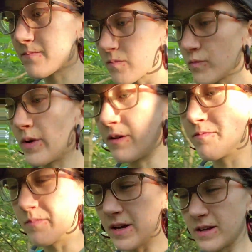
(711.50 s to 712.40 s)
my
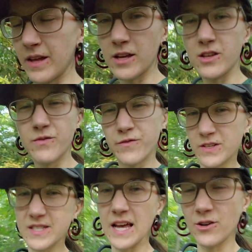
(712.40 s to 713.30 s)
like
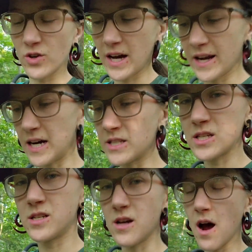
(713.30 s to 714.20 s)
the sandal kind of got
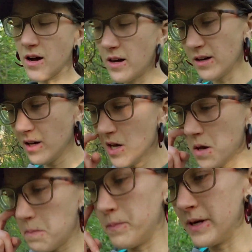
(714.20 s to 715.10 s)
stuck
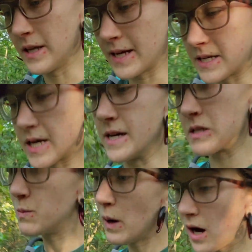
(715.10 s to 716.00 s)
in like a tight
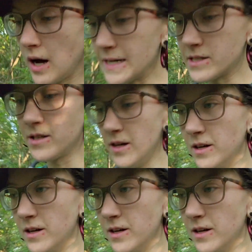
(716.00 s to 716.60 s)
spot,